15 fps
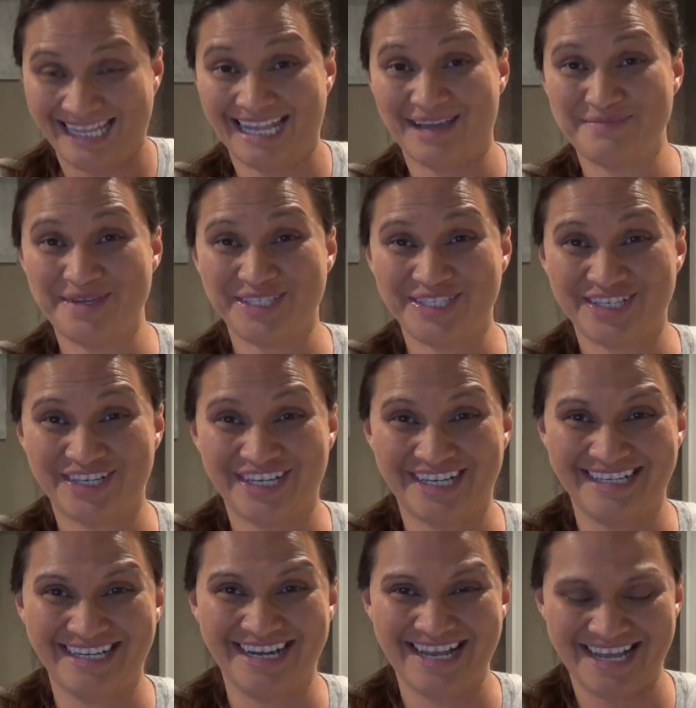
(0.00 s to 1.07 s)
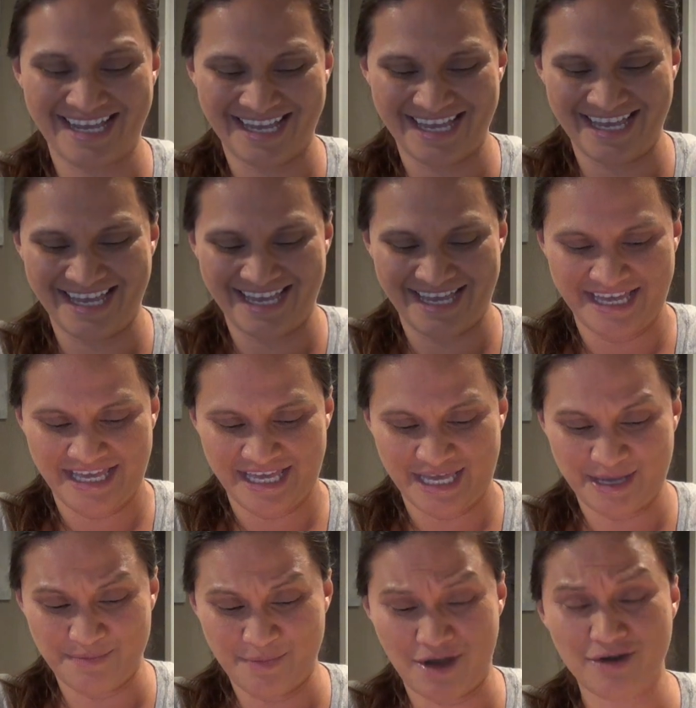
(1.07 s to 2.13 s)
Let me turn
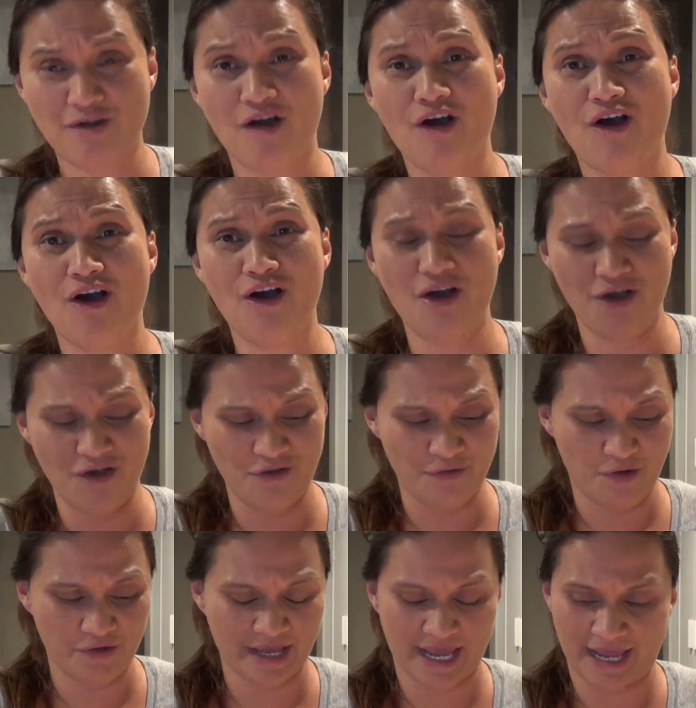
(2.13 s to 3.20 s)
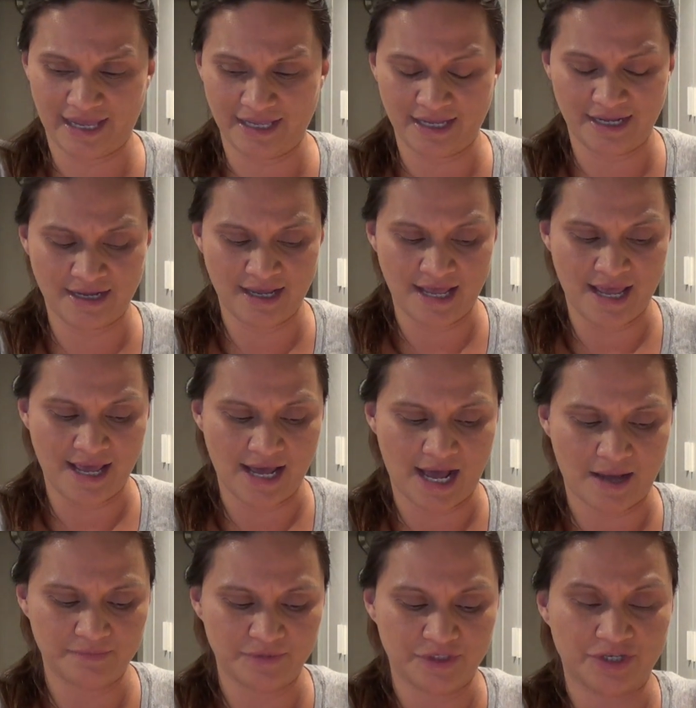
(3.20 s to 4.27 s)
him on. Oh, okay.
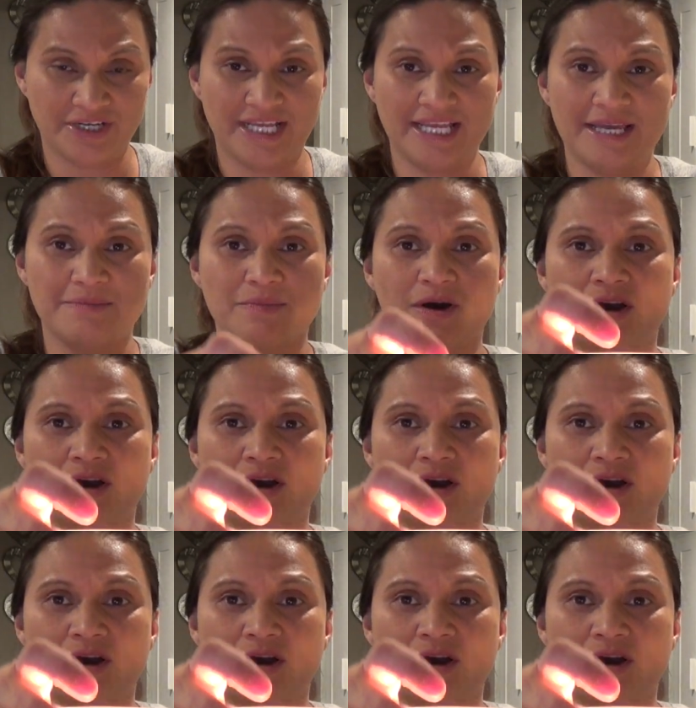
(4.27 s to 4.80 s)
I'm turning him